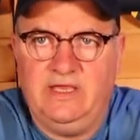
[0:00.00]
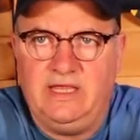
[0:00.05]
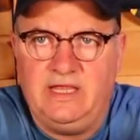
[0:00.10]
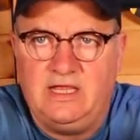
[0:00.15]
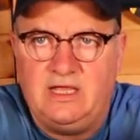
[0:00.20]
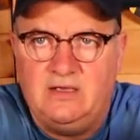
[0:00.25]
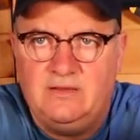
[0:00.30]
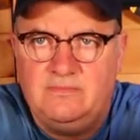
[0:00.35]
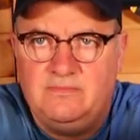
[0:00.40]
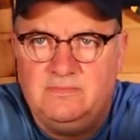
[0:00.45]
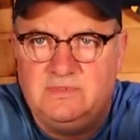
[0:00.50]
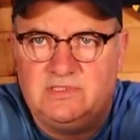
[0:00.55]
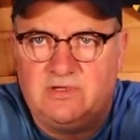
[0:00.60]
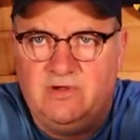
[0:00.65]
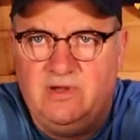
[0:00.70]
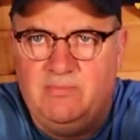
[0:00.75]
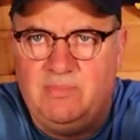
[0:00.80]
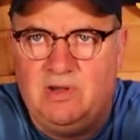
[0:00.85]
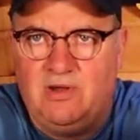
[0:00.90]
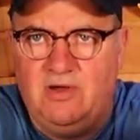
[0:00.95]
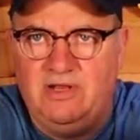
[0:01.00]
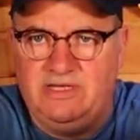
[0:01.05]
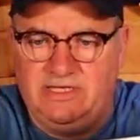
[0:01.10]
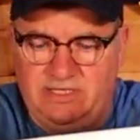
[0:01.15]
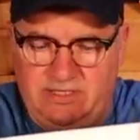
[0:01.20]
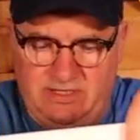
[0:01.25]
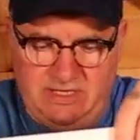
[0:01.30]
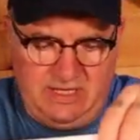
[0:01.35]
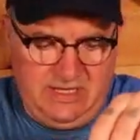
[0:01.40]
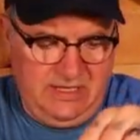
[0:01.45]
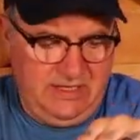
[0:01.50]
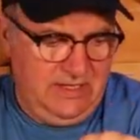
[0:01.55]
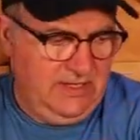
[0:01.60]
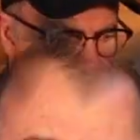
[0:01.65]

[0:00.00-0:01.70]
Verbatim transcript: There you go. Sorry, blinding you there.